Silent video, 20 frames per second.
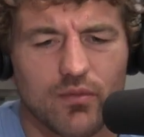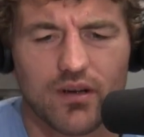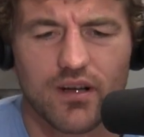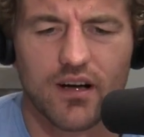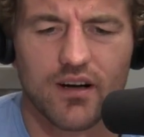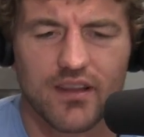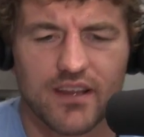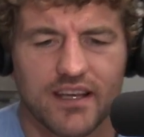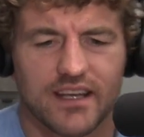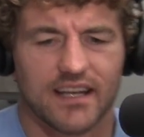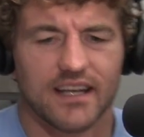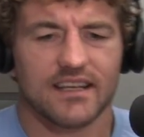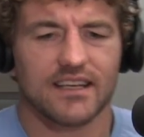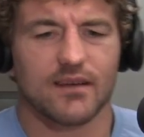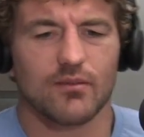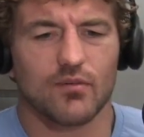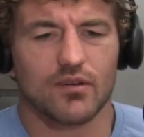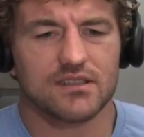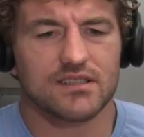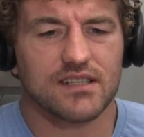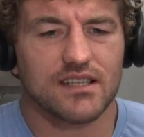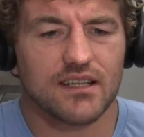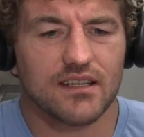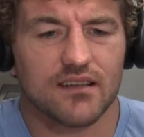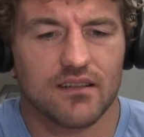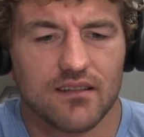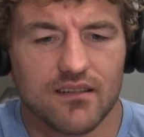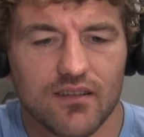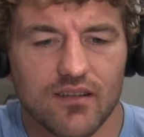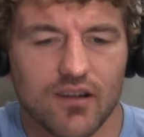What are the cadet team? Wasn't he?
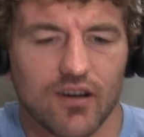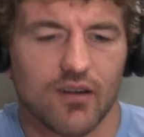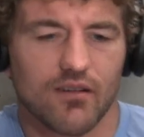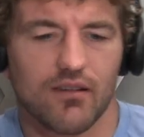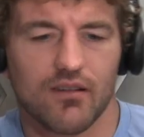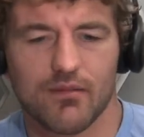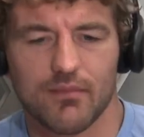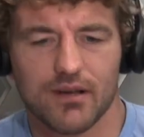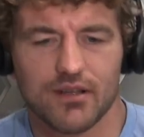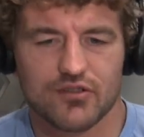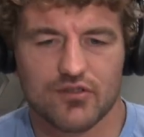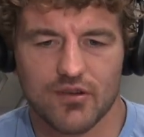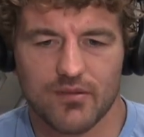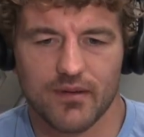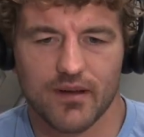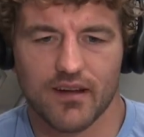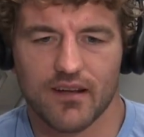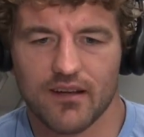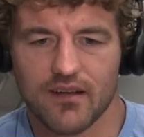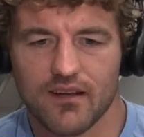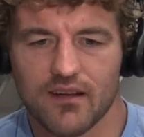Or am I dreaming?